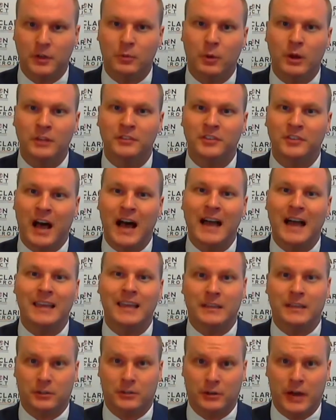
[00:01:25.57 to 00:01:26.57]
the ones
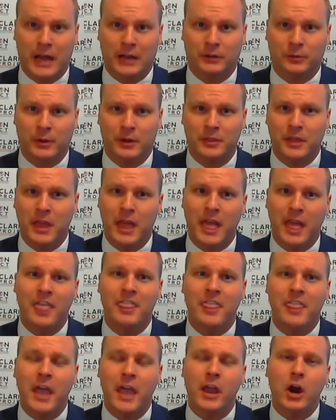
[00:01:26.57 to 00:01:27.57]
I interact with,
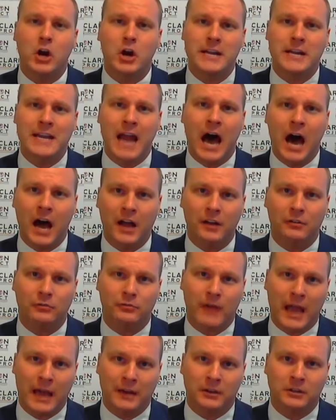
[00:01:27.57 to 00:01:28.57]
they are not
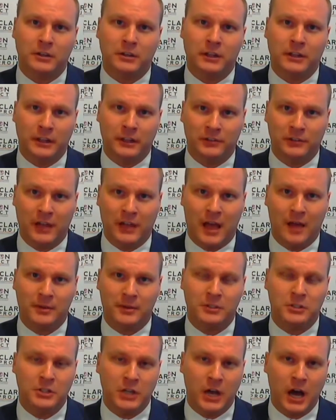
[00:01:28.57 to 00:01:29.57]
radical
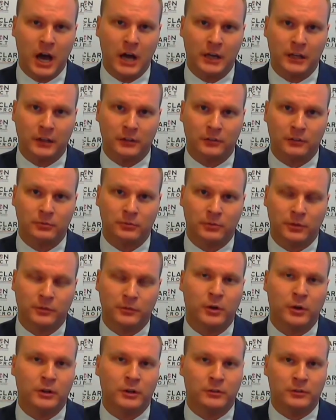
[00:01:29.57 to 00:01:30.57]
Islamic jihadists,"
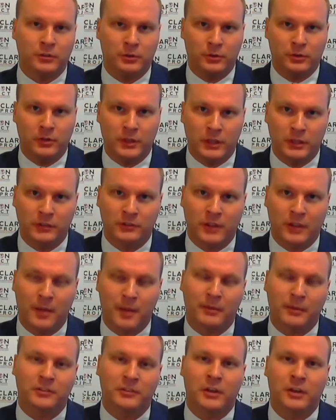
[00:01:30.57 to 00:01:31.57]
referring to the
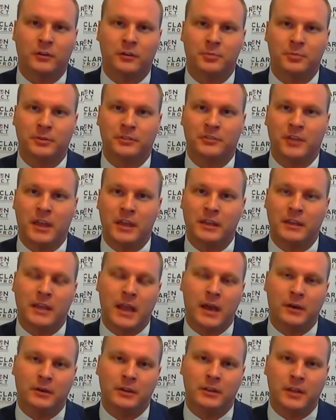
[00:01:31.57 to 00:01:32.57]
Islamic Center of Passaic
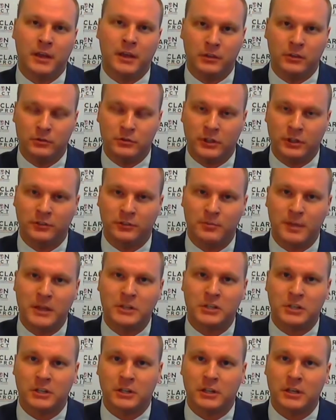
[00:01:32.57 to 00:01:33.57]
County that you just
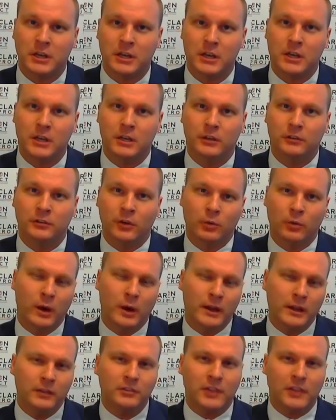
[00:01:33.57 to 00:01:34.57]
mentioned. So
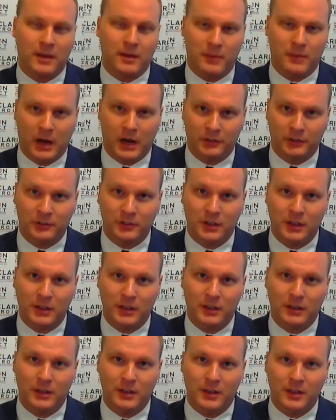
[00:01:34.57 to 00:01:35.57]
what is that mosque?
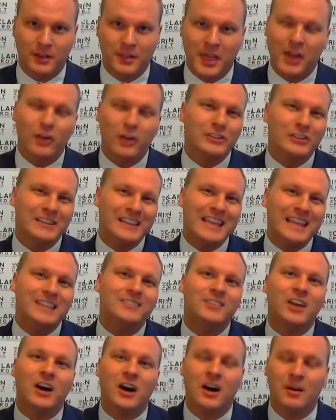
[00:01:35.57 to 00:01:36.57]
They are
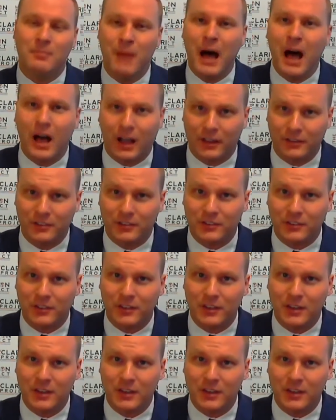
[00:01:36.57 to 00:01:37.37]
linked to Hamas.